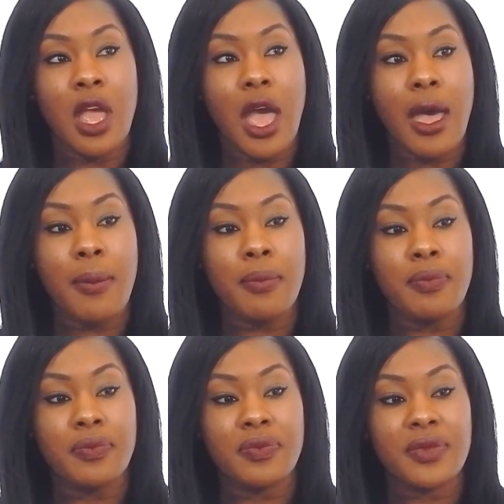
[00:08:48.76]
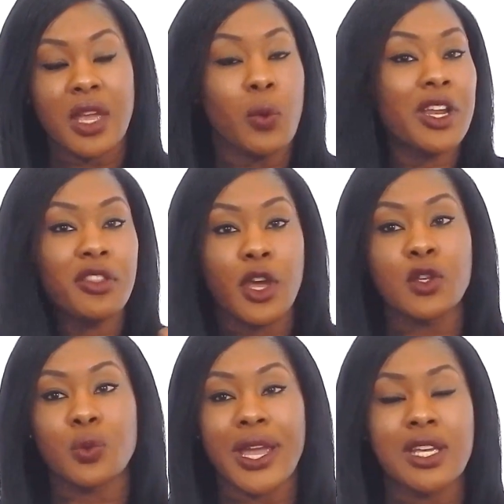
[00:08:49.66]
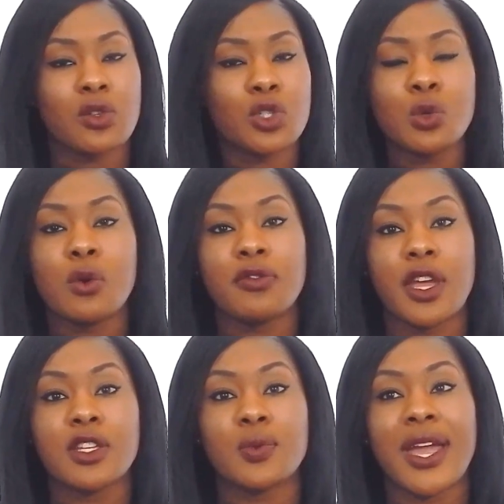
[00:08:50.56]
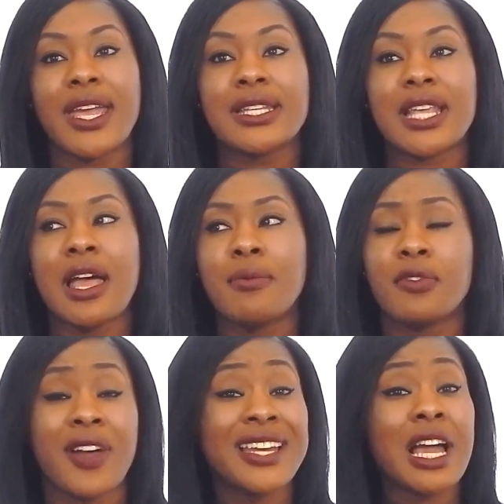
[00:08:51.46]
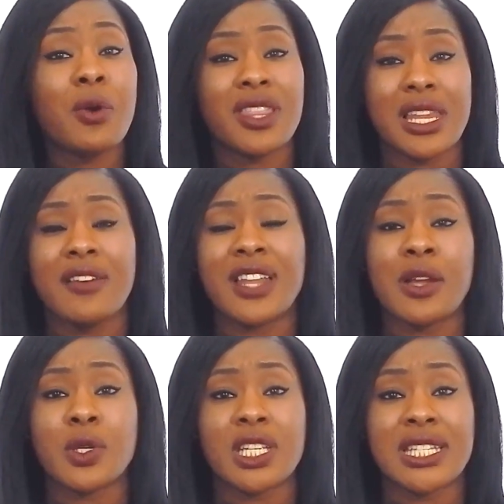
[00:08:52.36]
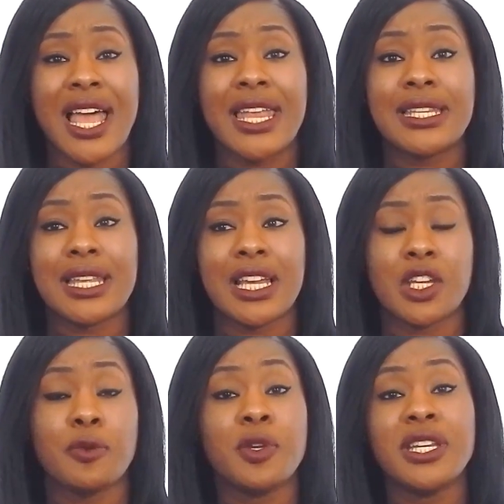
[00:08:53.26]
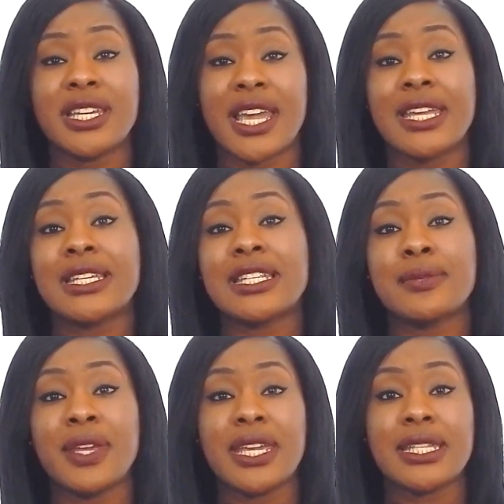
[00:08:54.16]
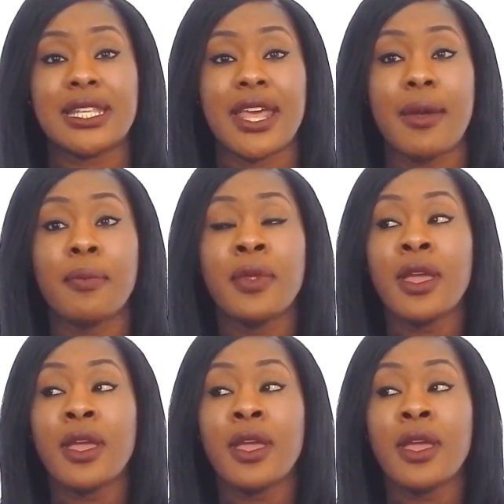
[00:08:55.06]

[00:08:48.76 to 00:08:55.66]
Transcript: in one of those ways or 2 of those ways. Find out what their love language is and communicate it, speak it to them.